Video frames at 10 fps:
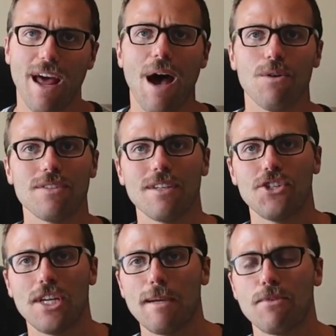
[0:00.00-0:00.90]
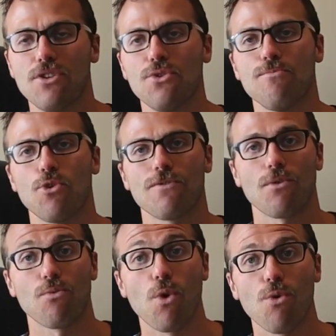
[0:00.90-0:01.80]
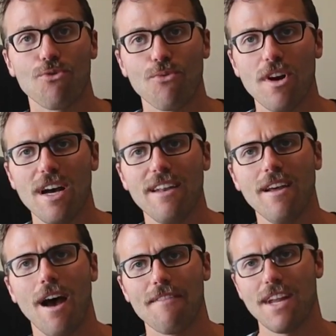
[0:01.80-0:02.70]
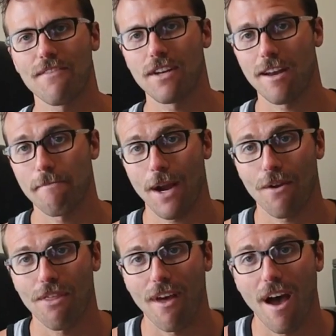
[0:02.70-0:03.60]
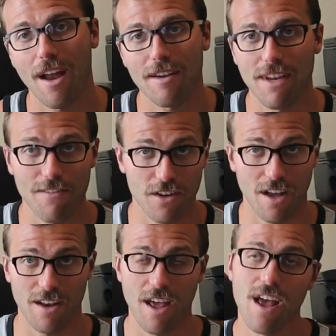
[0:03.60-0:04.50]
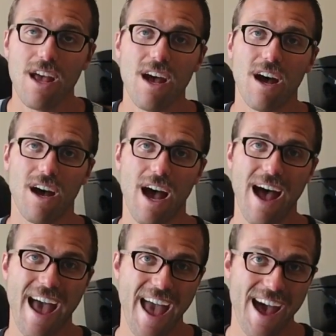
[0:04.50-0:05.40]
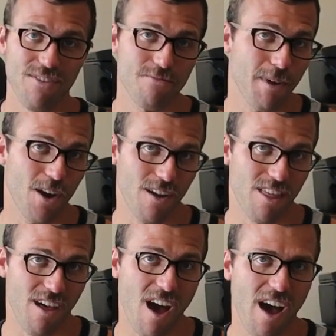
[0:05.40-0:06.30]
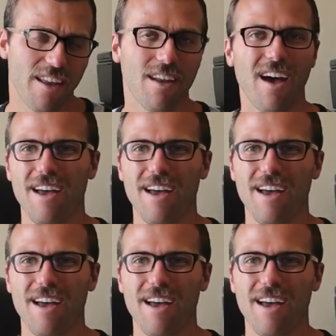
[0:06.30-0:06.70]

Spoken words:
I was in shape to do more of a road run. I've never done a marathon. I've never done a half marathon.